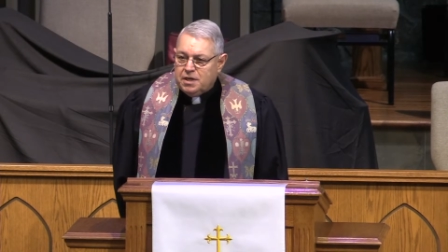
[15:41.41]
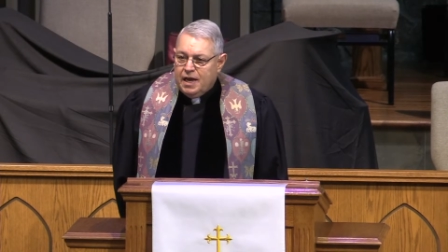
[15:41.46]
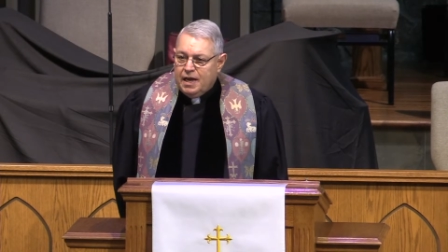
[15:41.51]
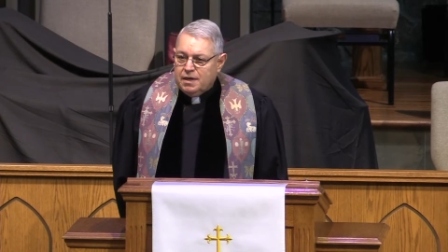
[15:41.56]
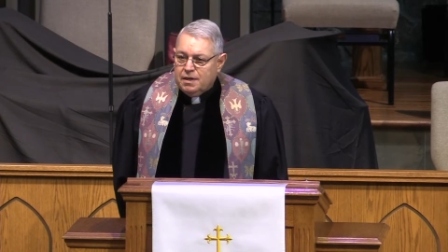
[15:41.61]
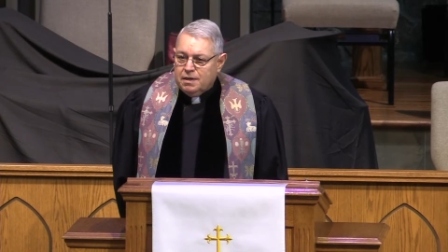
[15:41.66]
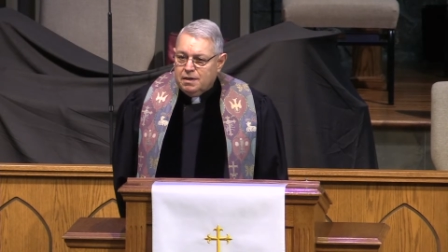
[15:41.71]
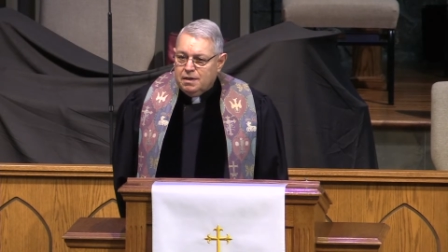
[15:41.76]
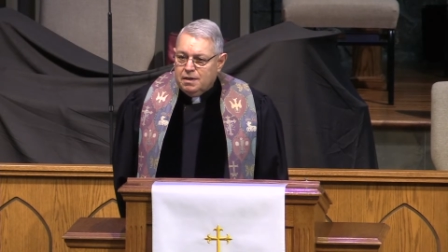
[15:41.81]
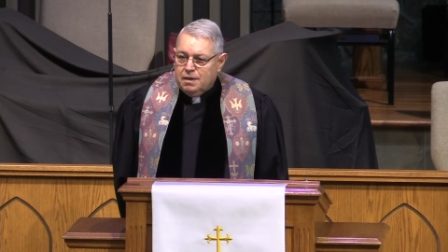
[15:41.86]

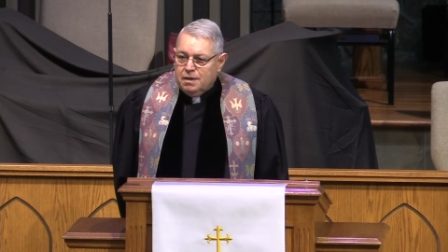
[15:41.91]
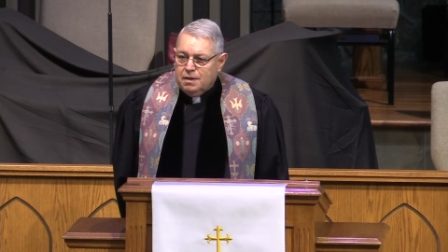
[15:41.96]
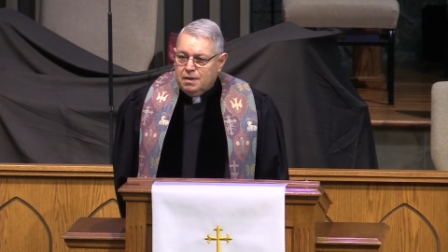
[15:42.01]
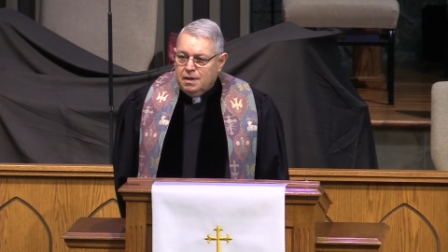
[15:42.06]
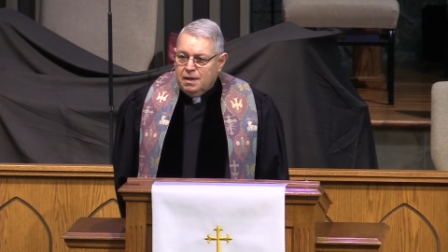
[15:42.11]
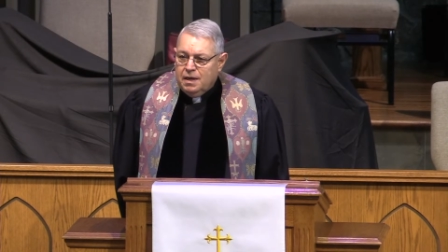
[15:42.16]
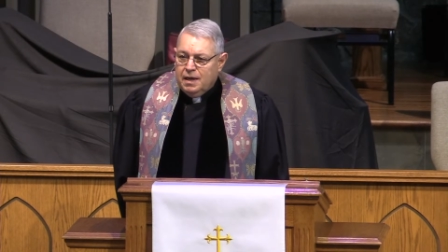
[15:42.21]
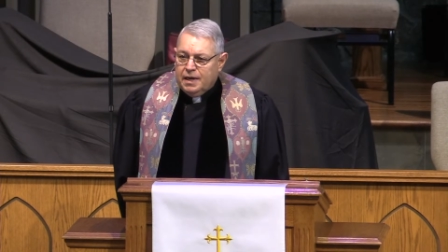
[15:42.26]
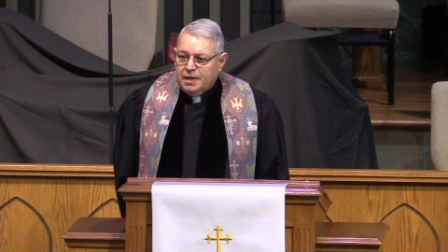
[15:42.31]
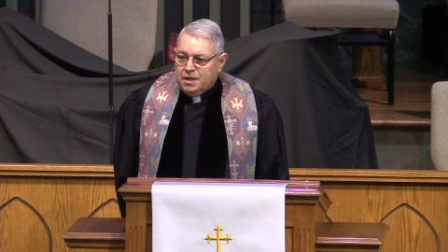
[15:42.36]
that
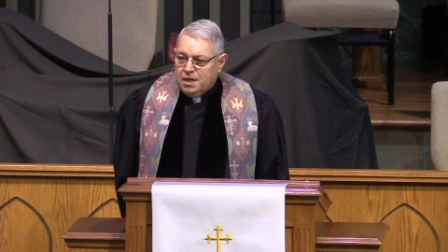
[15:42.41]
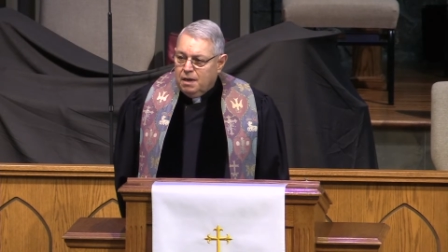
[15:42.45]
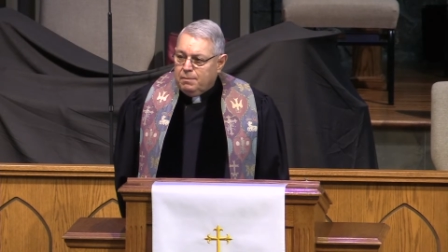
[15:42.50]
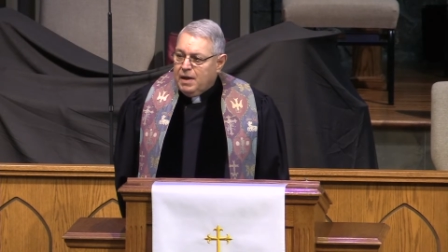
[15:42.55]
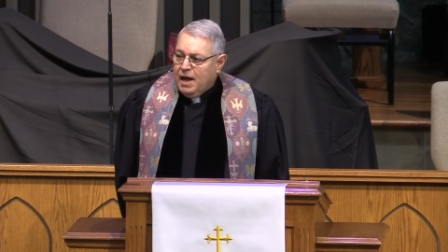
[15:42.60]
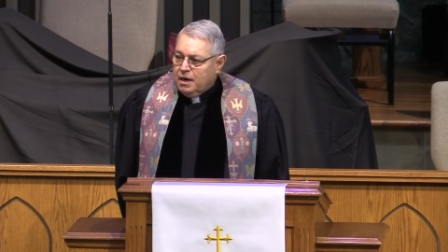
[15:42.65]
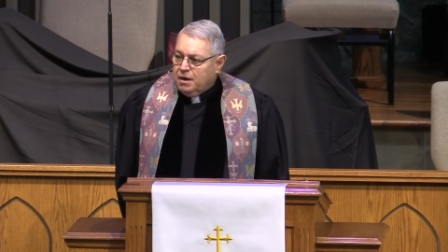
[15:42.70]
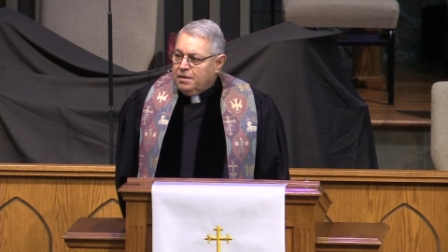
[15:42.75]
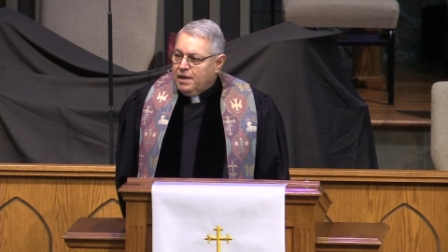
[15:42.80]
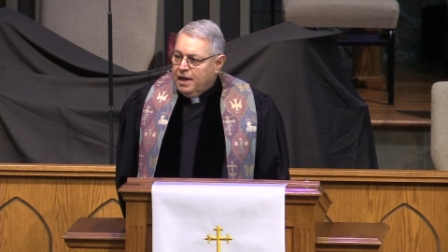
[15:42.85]
had
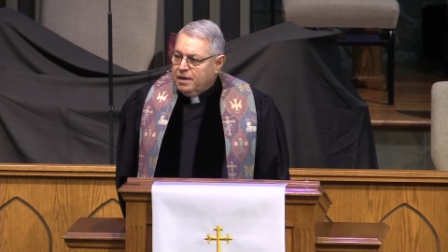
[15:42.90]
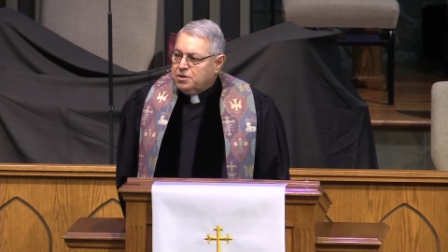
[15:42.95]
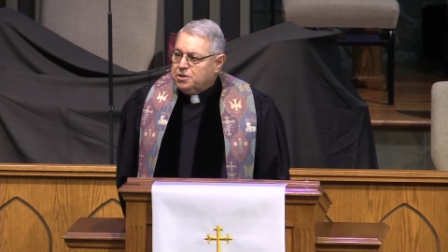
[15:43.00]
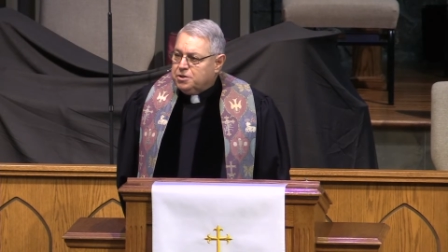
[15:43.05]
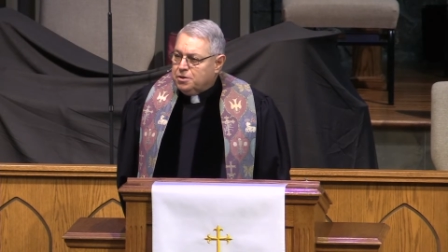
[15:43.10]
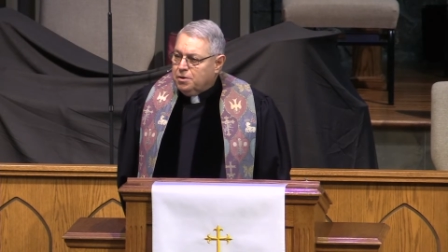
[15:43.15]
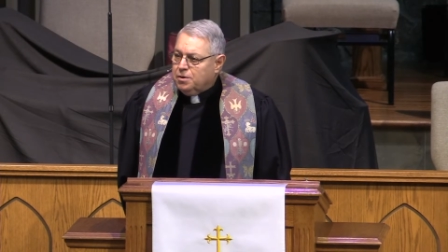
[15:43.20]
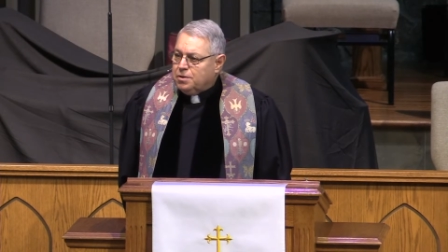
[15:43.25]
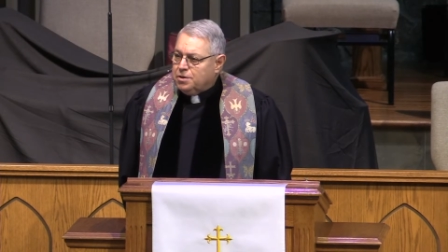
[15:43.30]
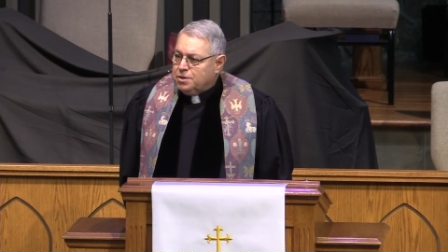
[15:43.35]
come out of that
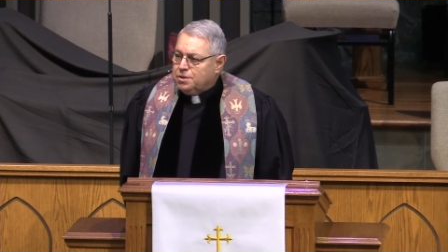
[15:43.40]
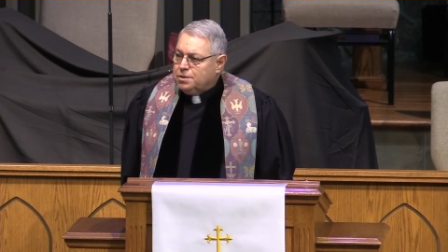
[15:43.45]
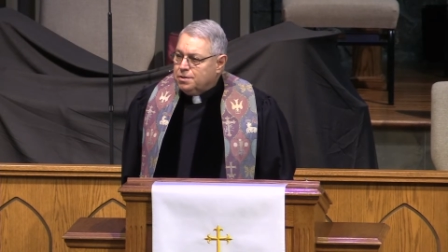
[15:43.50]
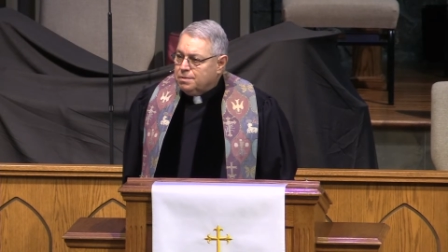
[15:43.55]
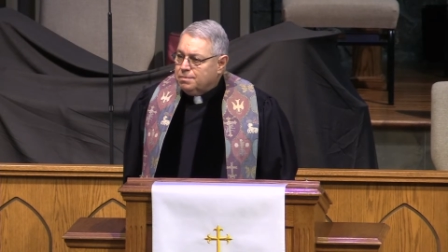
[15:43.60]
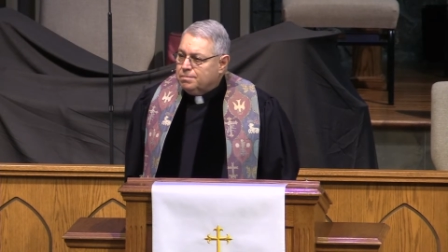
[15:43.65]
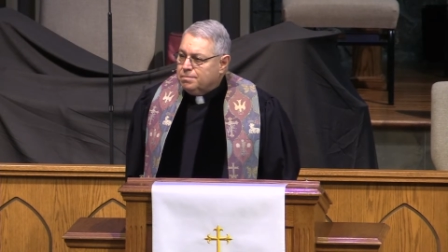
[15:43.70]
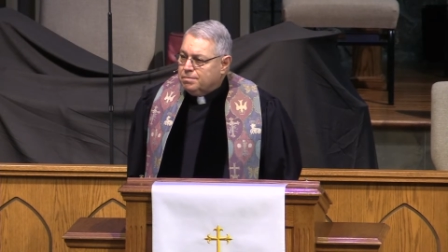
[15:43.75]
church.